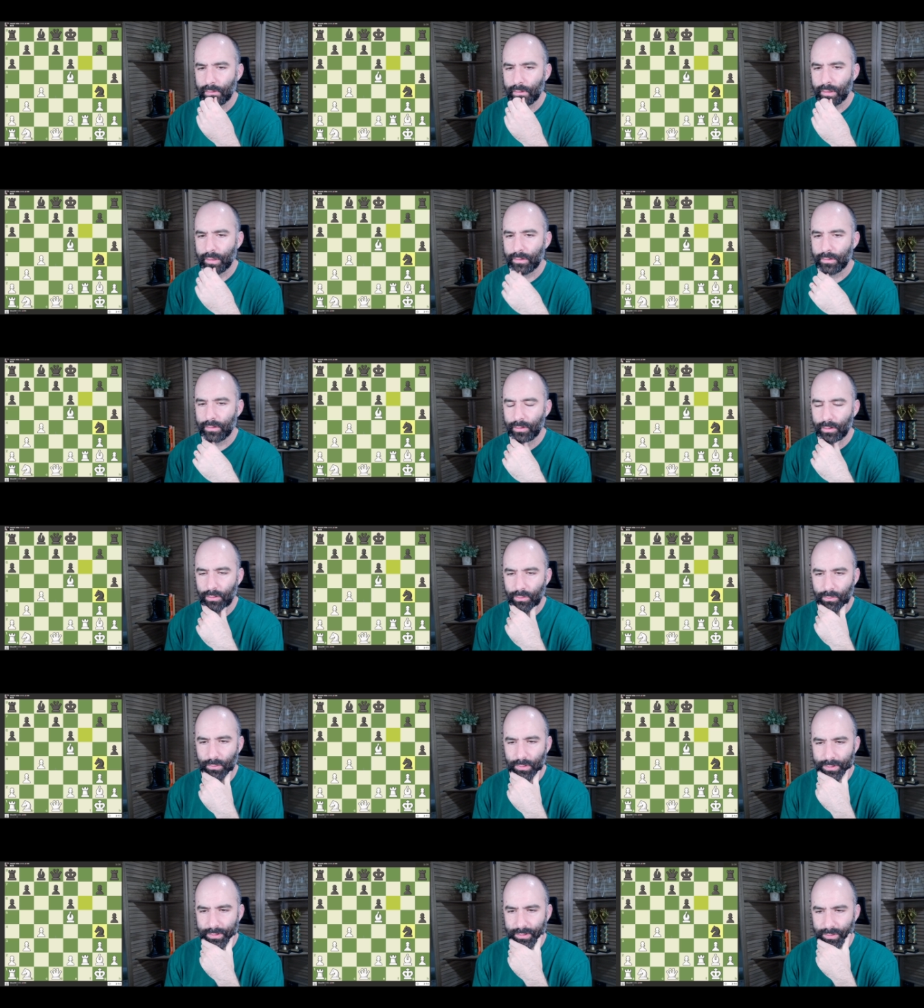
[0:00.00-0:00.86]
So
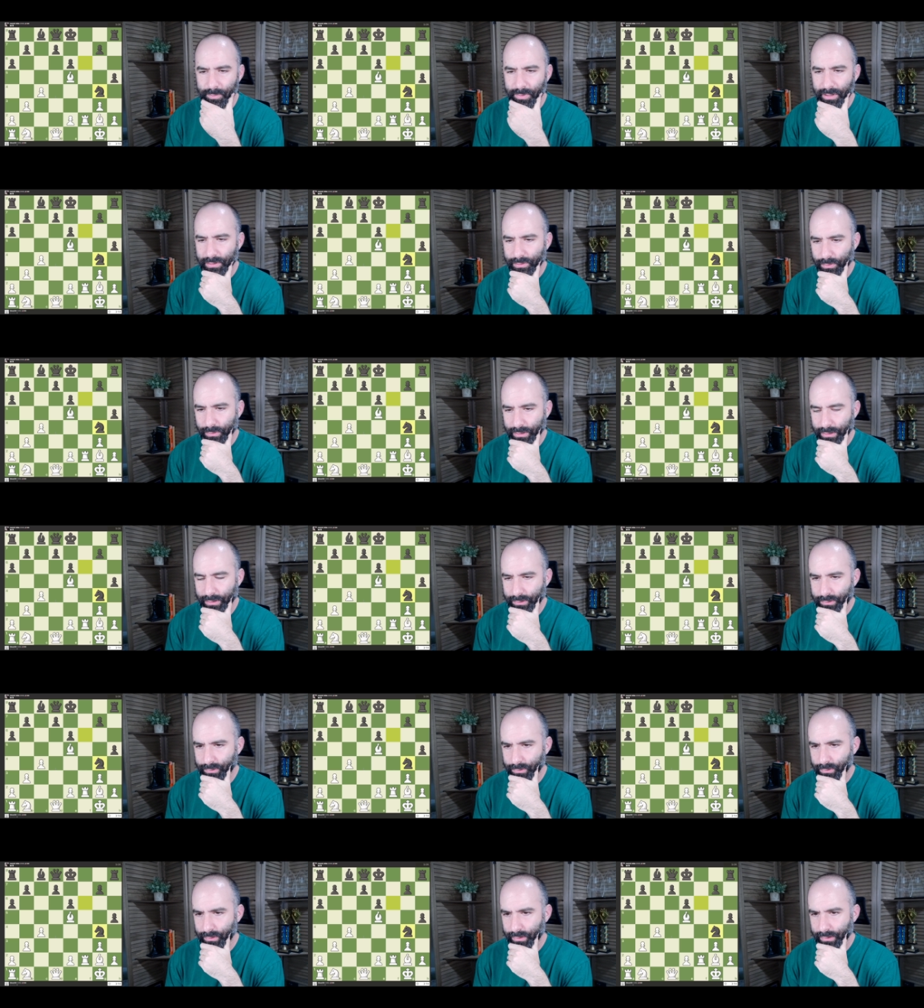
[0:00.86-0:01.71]
what's the best way to
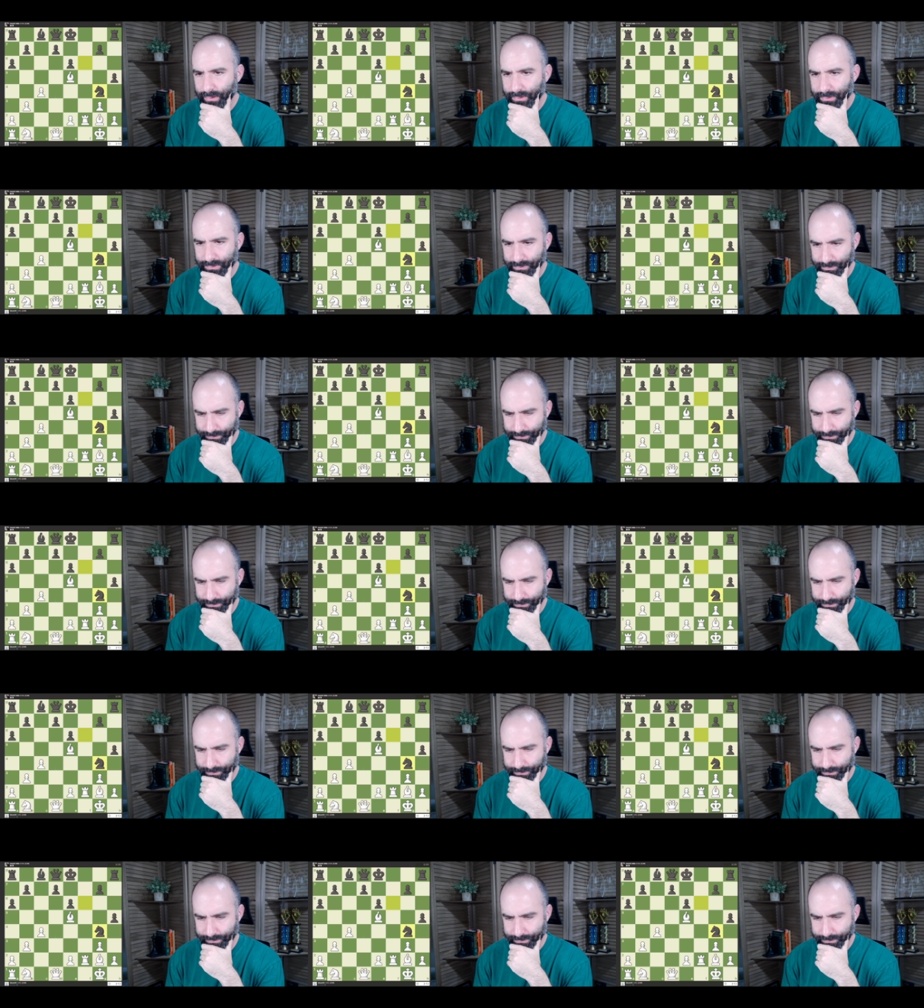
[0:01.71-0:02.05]
do this?